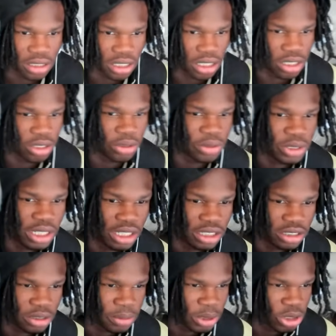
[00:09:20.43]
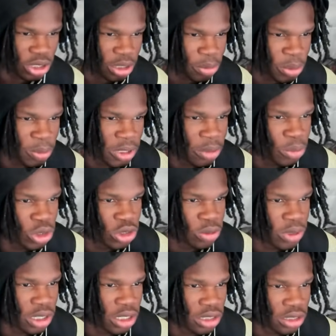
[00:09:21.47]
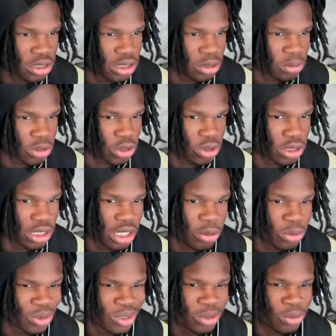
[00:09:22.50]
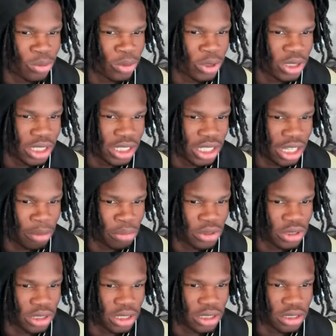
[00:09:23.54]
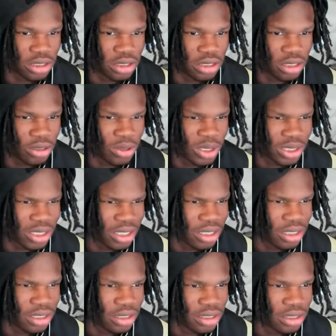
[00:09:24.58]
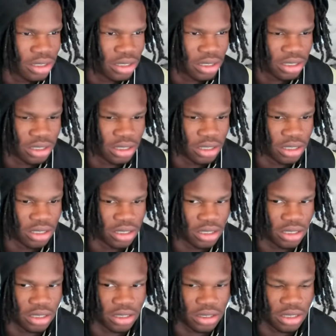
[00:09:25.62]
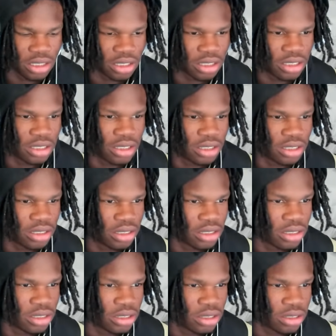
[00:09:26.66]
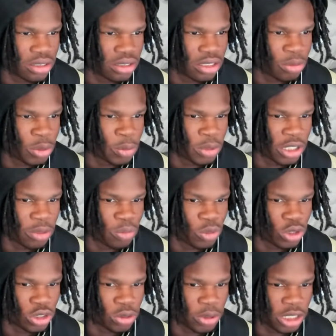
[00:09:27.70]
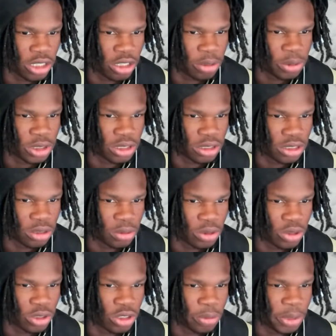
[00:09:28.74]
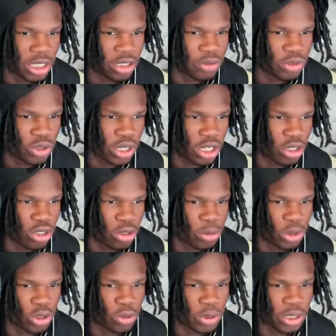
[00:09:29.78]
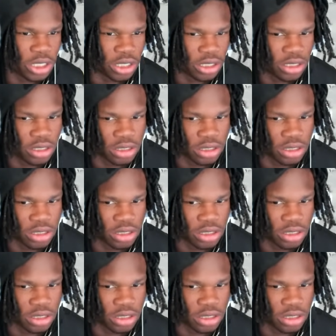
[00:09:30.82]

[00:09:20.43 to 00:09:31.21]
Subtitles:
Not an overreaction, man. You can't be playing music while the team's going. I wouldn't want that to happen to us. I don't like that. That's not good. Can't be playing music while the opposite team going, no matter if you're at home or away.